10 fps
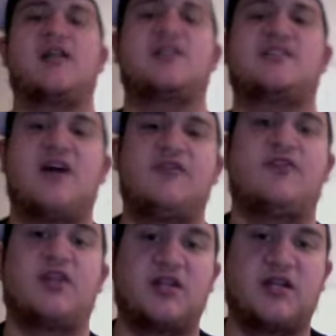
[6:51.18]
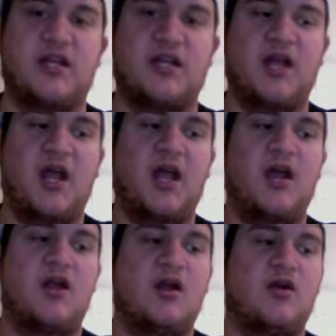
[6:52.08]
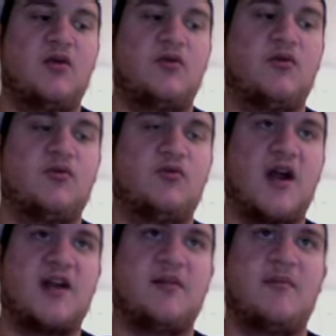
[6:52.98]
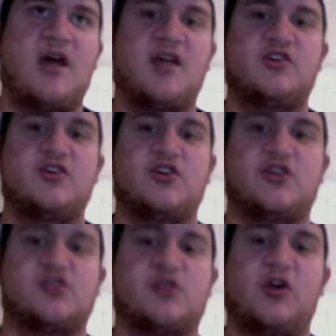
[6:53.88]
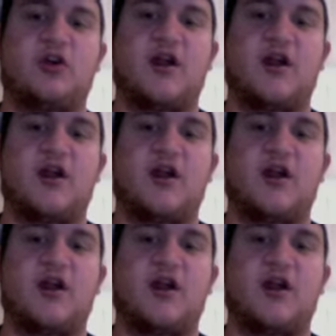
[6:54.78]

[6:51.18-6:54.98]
definitely recommend the controller,